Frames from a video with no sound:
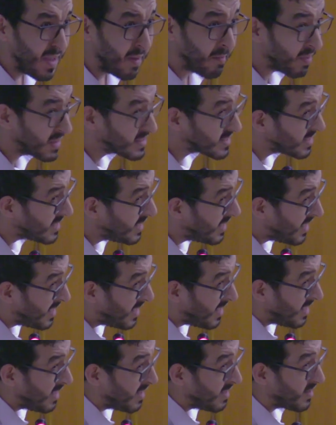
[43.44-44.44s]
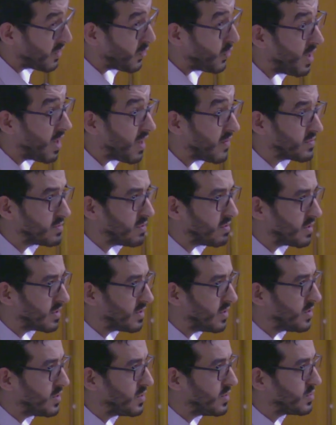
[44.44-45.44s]
But we have
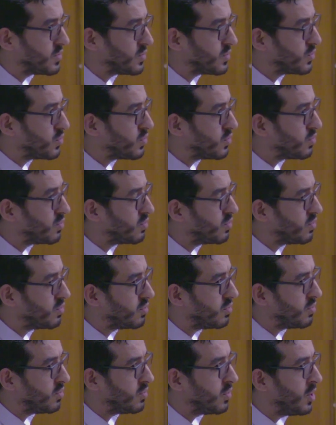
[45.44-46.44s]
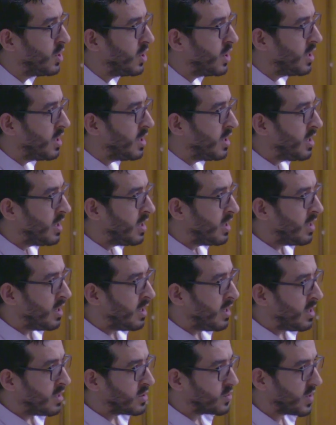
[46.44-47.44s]
to
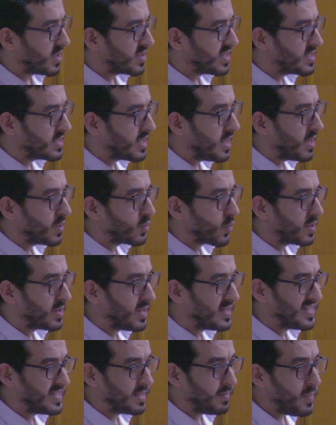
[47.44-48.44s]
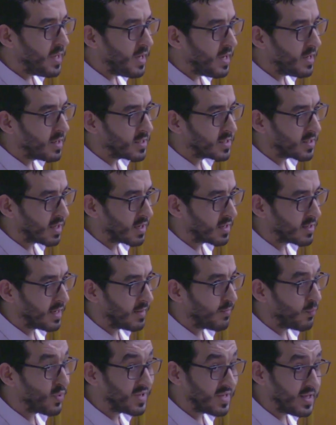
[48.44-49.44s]
understand what does it mean
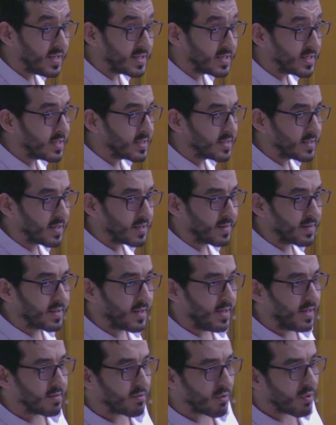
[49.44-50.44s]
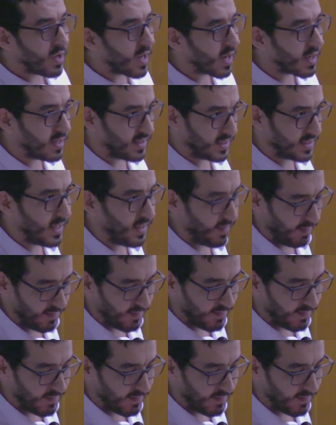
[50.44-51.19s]
startup. What is startup in reality?